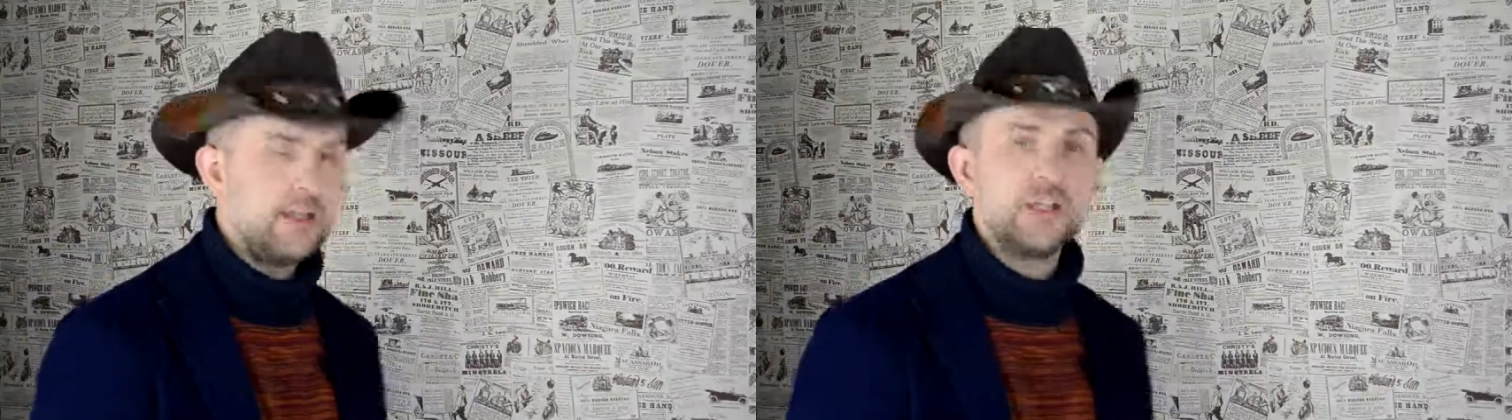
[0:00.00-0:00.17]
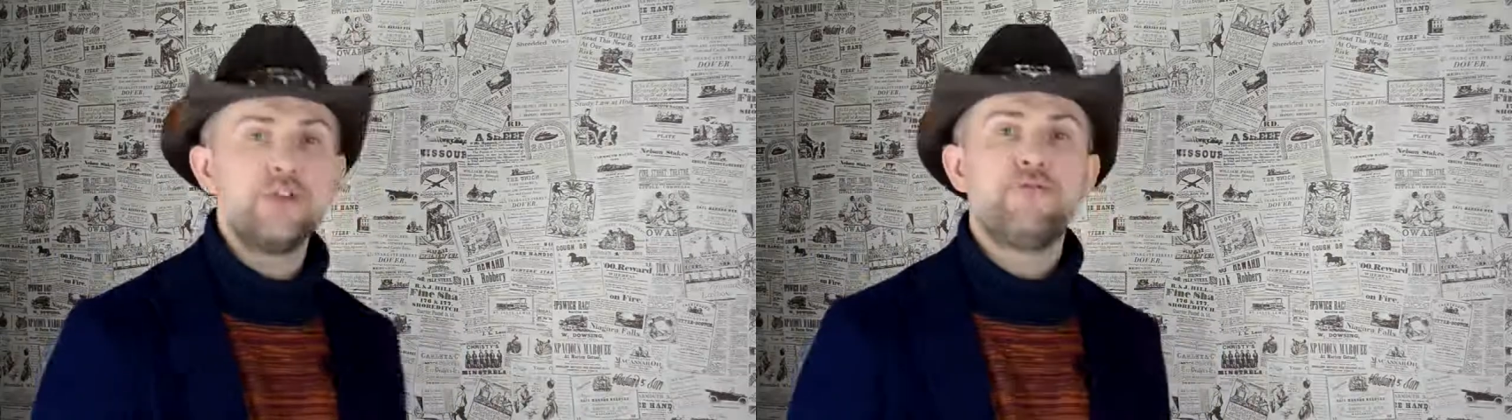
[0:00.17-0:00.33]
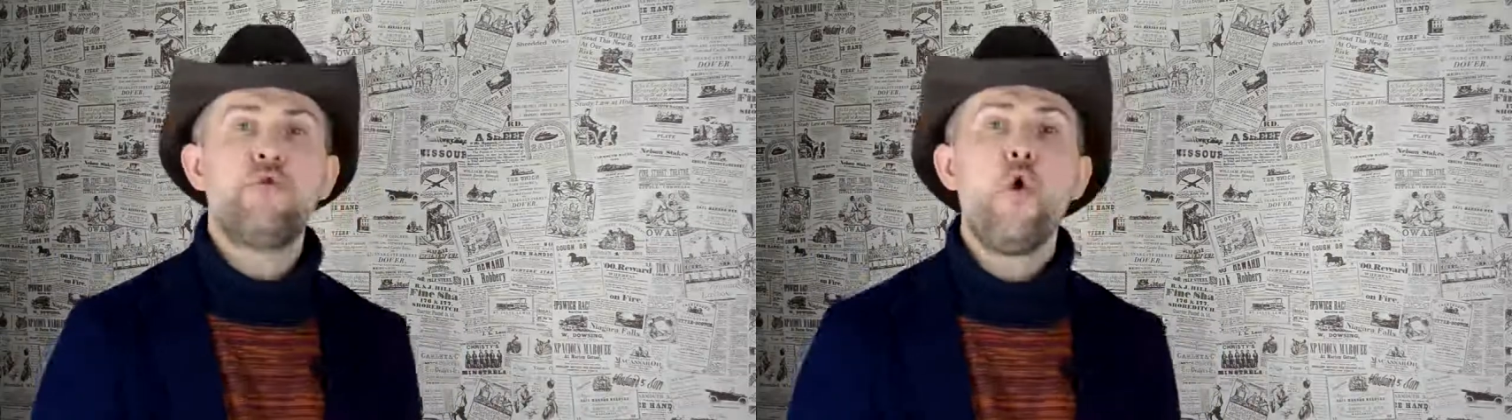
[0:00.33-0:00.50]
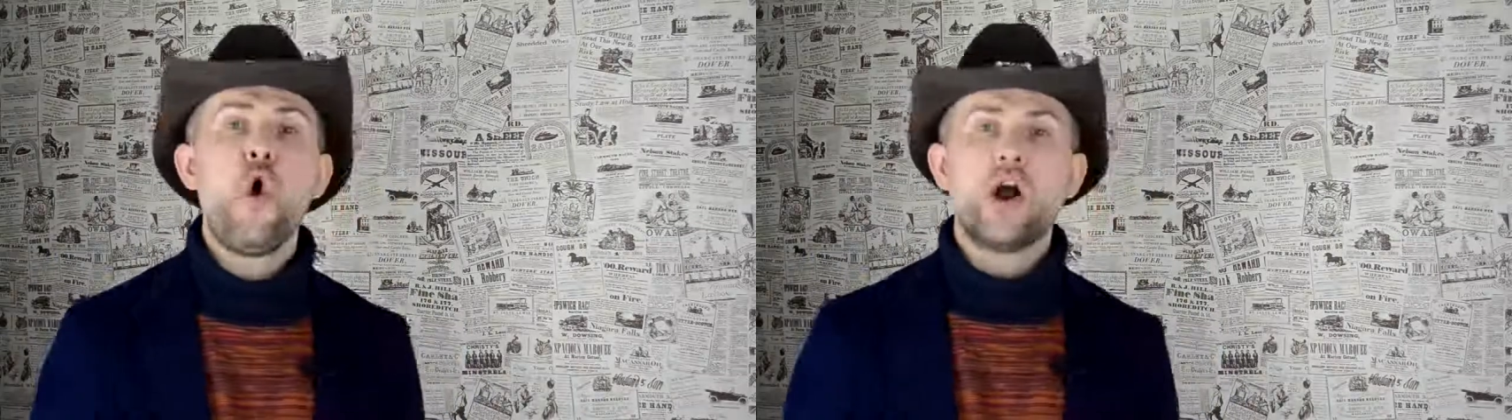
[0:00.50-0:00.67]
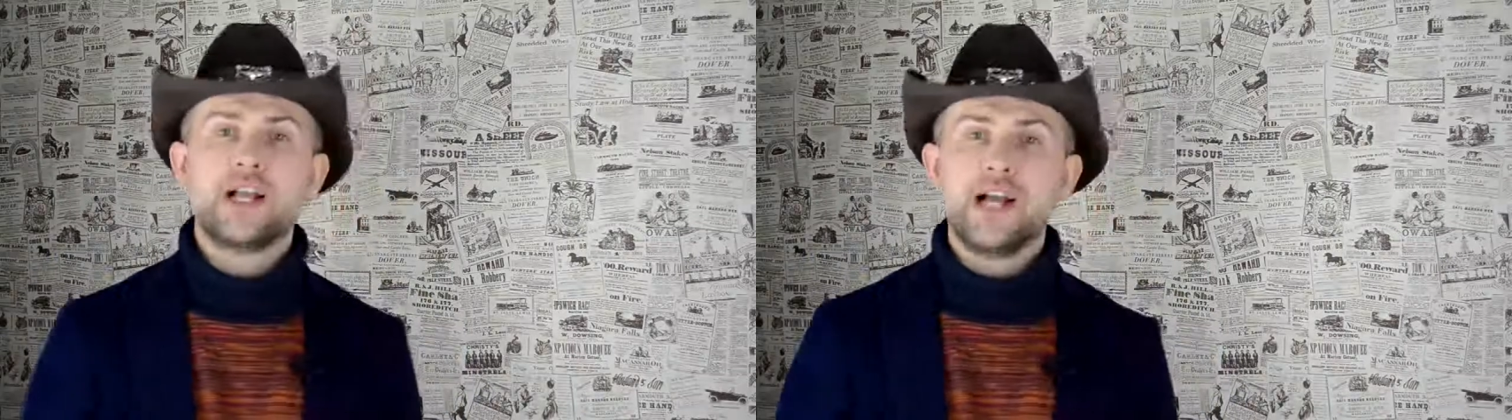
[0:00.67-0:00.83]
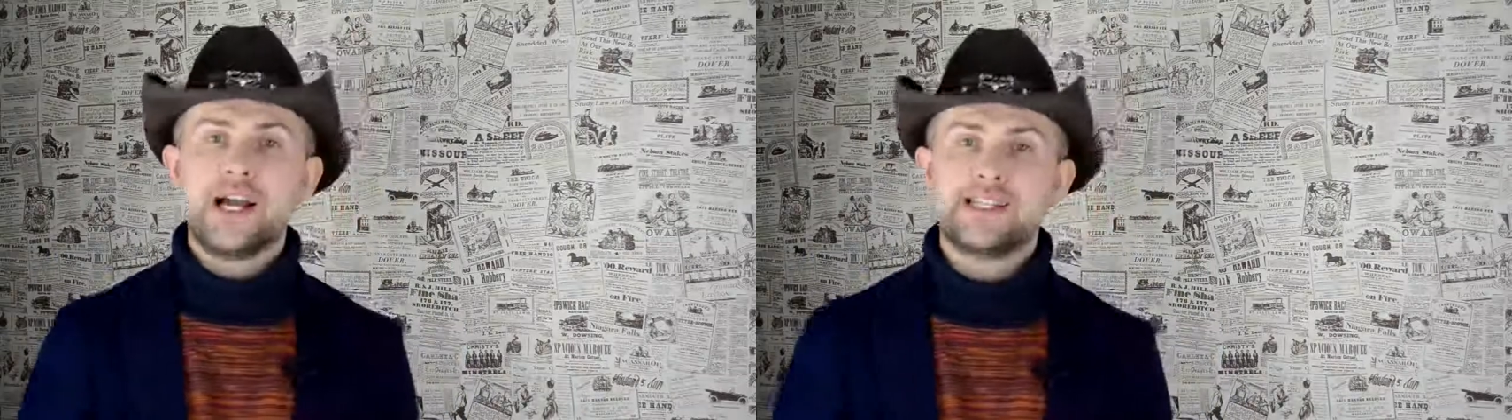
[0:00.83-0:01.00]

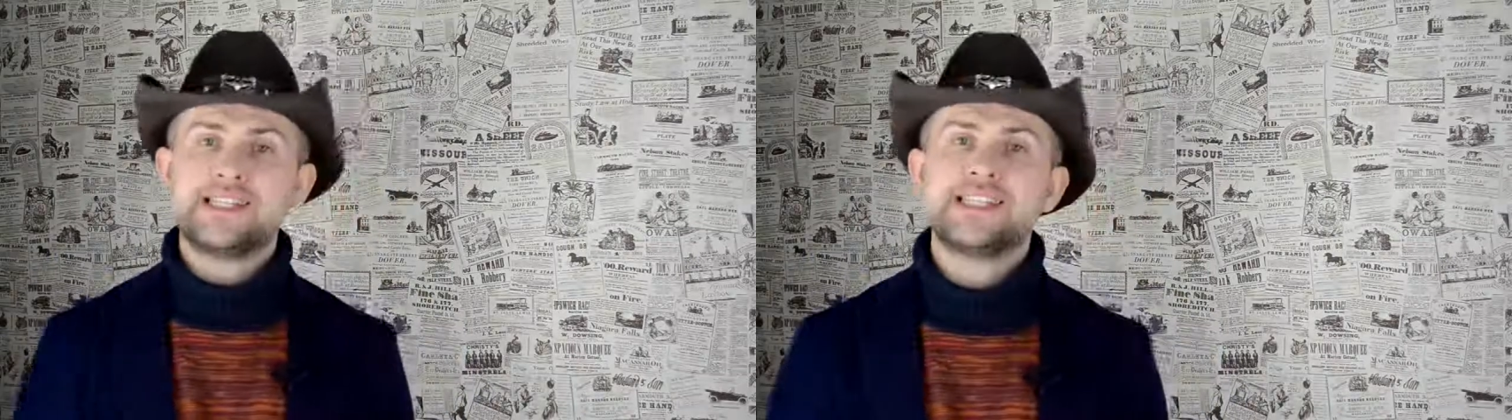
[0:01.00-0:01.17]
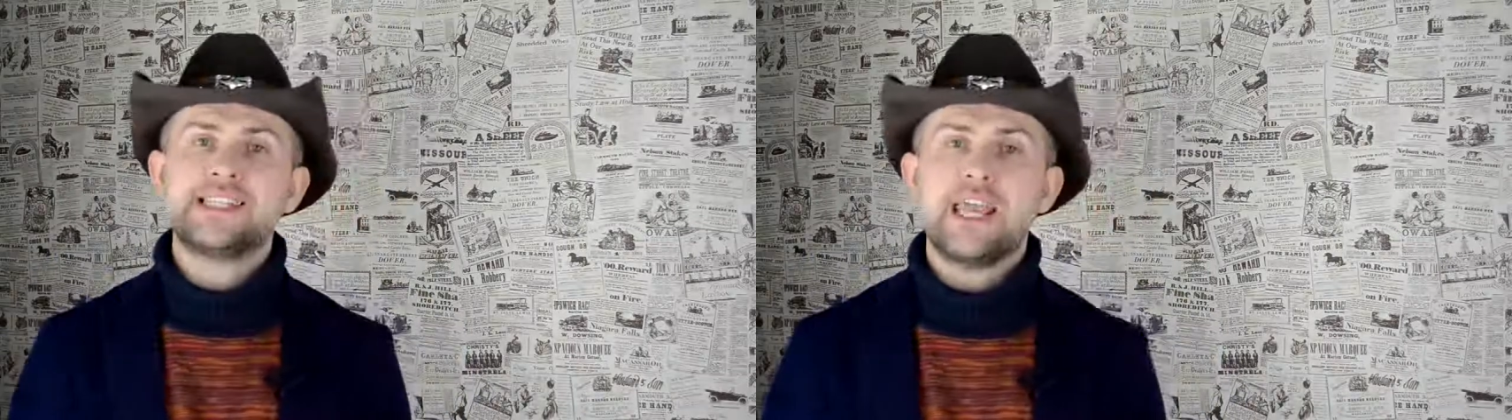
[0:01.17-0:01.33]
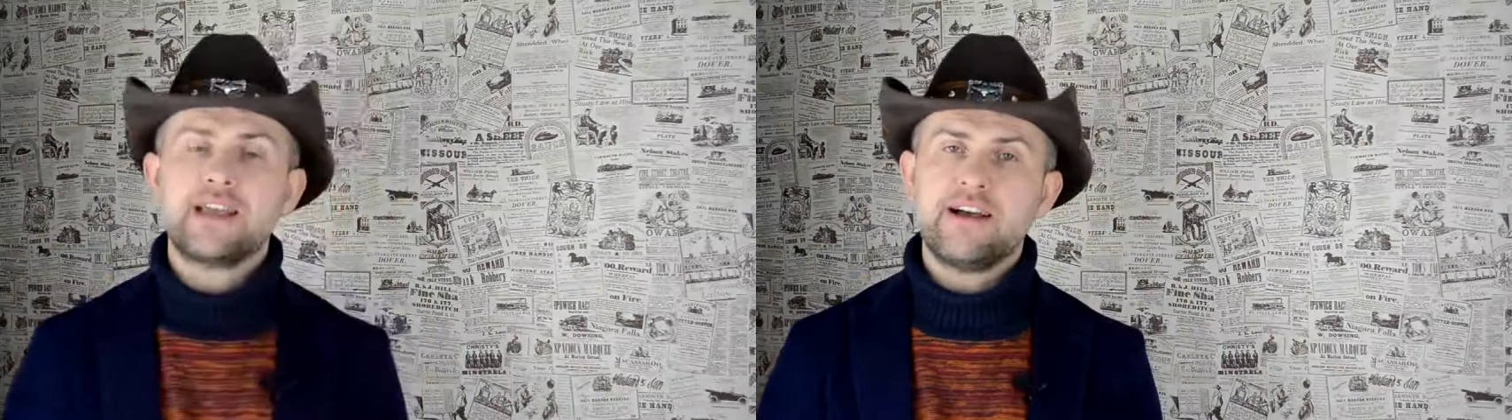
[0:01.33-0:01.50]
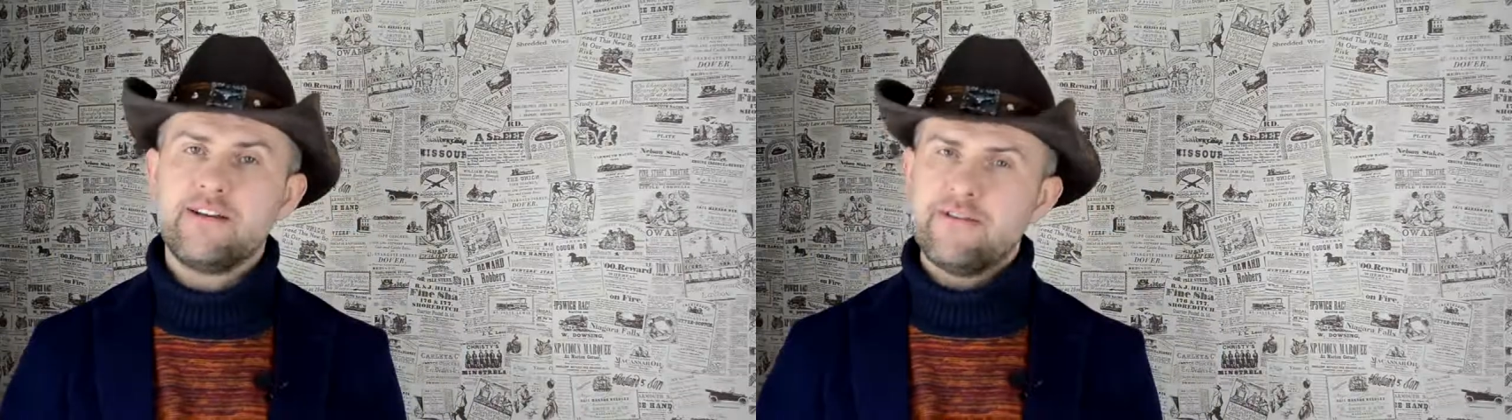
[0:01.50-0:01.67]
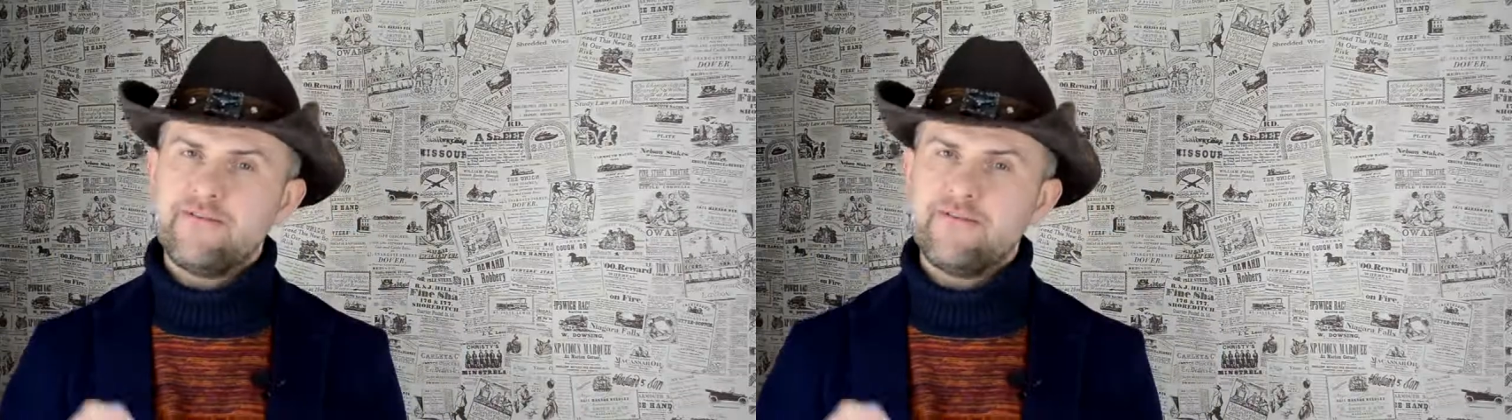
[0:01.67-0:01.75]
For God's sake.